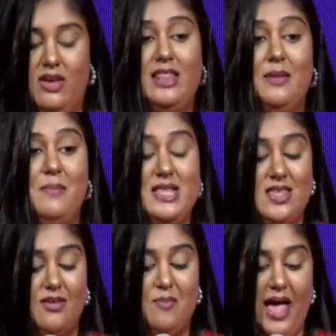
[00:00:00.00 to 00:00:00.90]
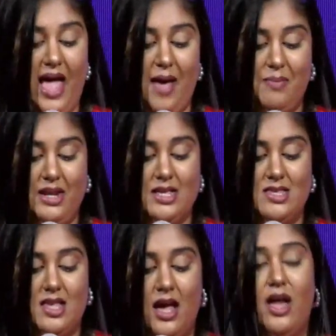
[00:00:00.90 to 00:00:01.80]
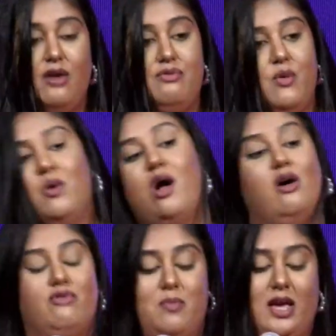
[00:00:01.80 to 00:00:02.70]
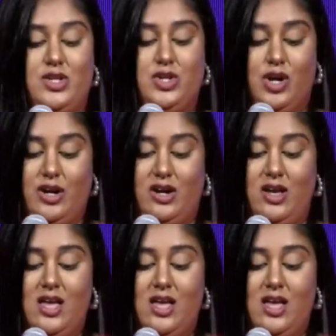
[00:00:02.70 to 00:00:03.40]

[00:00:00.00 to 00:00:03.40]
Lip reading: in the midst of my happiness, I got a phone call from HR